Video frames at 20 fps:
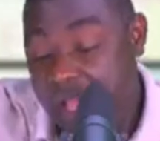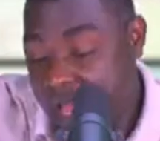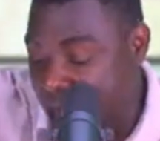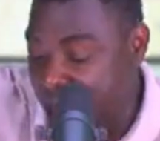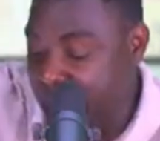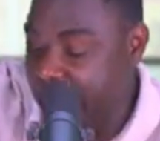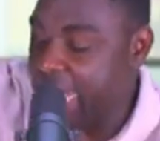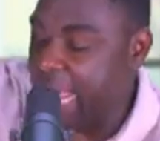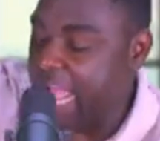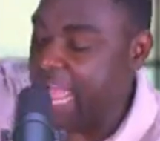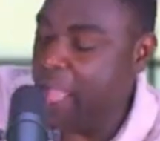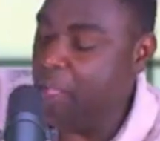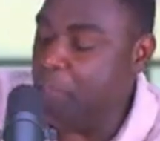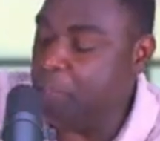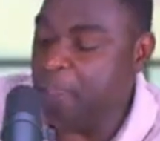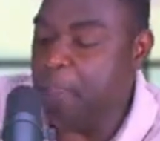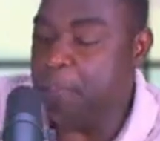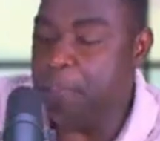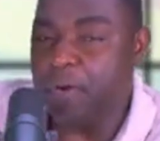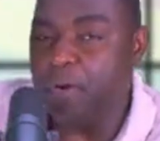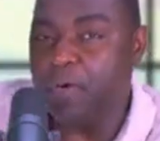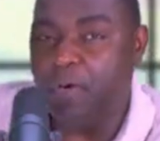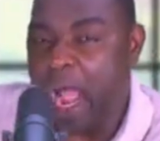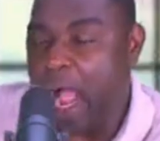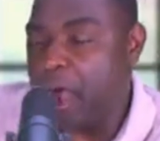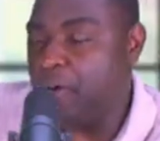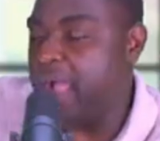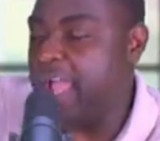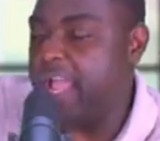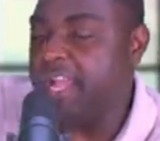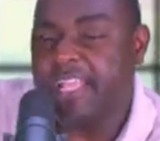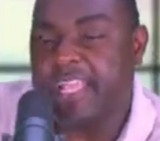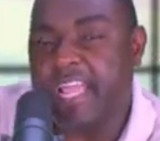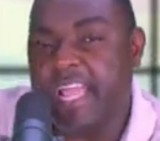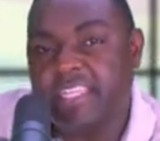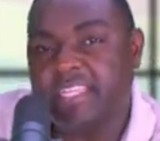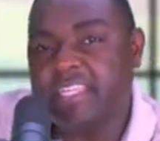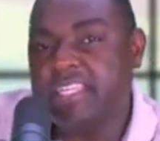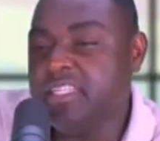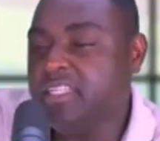And the MPP, you know, our
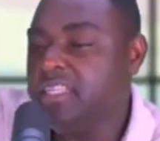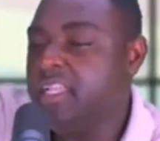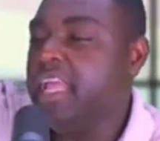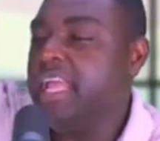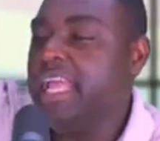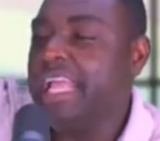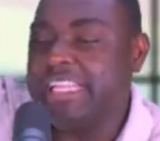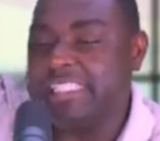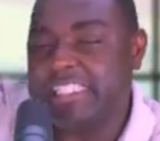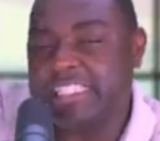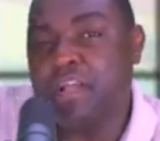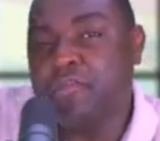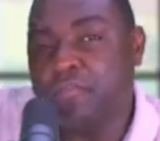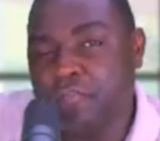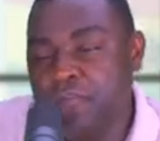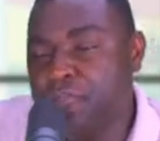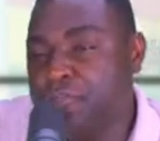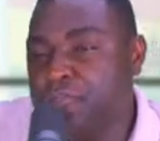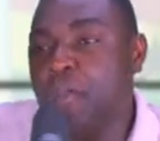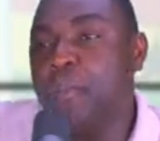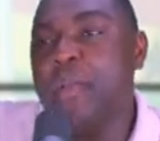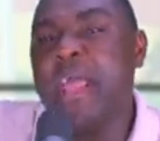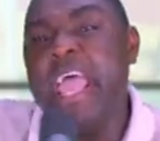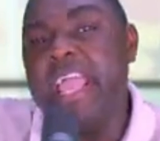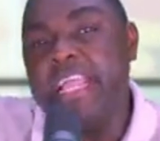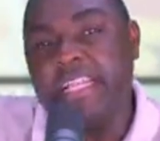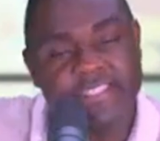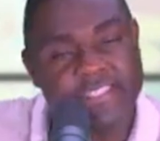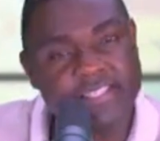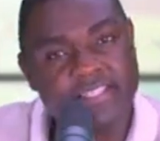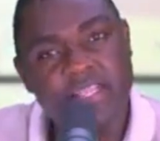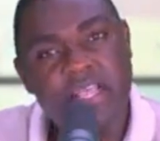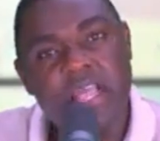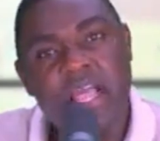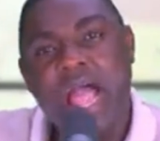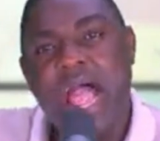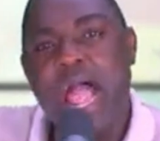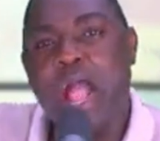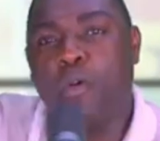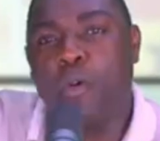education is suffering from AIDS,
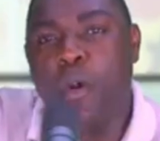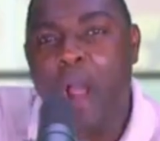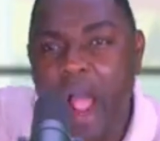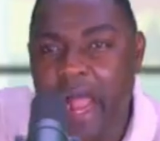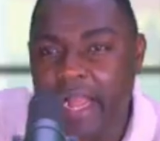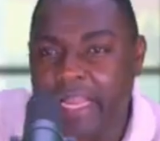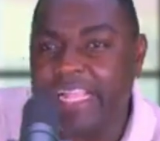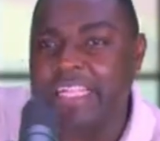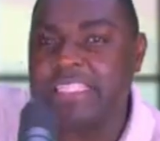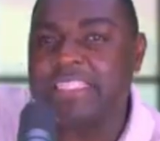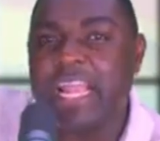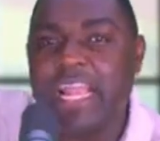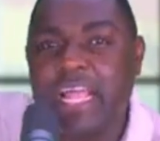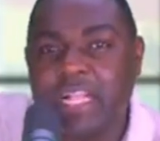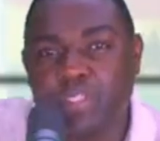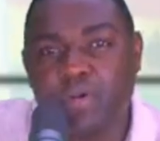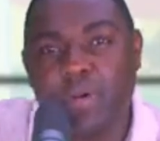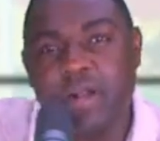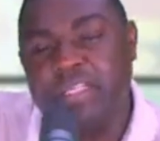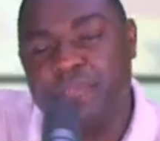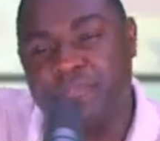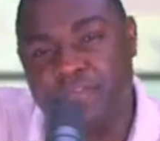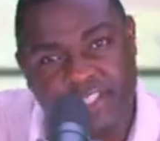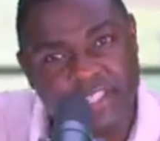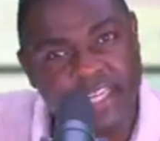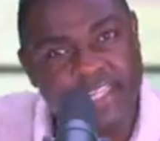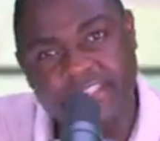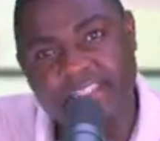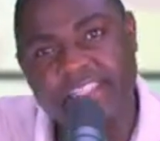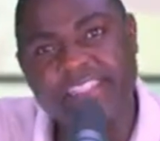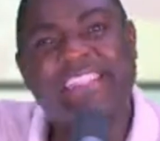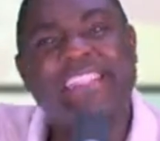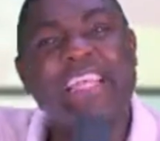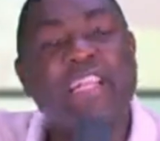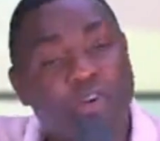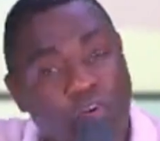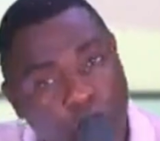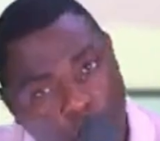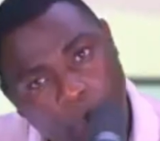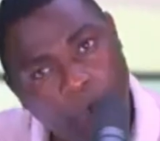acquired intellectual deficiency
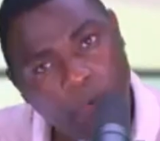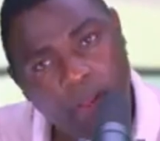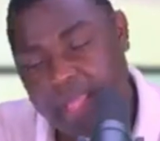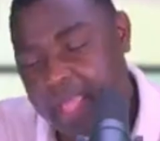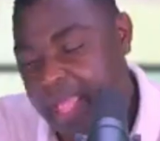syndrome.